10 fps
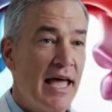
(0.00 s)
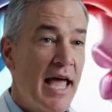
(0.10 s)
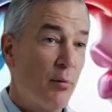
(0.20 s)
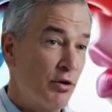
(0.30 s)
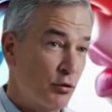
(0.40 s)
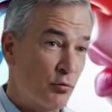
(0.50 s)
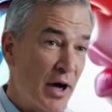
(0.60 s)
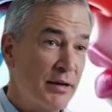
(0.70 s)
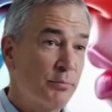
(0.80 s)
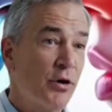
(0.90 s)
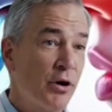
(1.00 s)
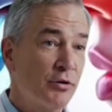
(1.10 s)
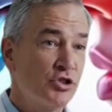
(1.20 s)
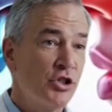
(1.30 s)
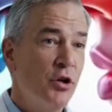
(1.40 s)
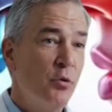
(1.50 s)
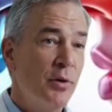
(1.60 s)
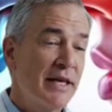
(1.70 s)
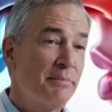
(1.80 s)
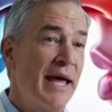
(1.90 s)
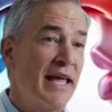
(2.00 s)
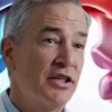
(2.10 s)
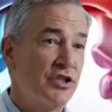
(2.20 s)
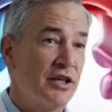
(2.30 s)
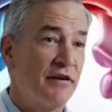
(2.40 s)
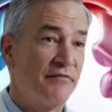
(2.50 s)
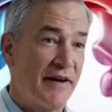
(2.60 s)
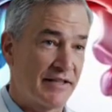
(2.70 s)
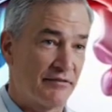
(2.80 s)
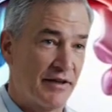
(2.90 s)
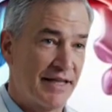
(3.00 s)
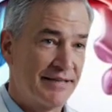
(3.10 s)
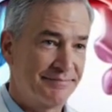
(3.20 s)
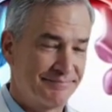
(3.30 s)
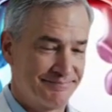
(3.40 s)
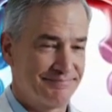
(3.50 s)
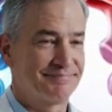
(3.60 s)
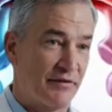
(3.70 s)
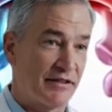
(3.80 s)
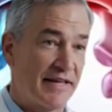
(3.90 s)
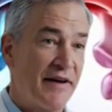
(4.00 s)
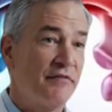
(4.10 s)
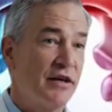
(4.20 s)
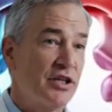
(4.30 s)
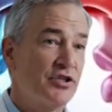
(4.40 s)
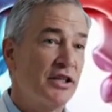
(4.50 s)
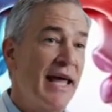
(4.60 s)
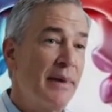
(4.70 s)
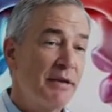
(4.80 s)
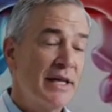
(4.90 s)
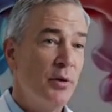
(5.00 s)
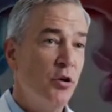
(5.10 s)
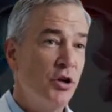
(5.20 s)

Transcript: waste can leave without strain. Every sip you take is a message to your body. You're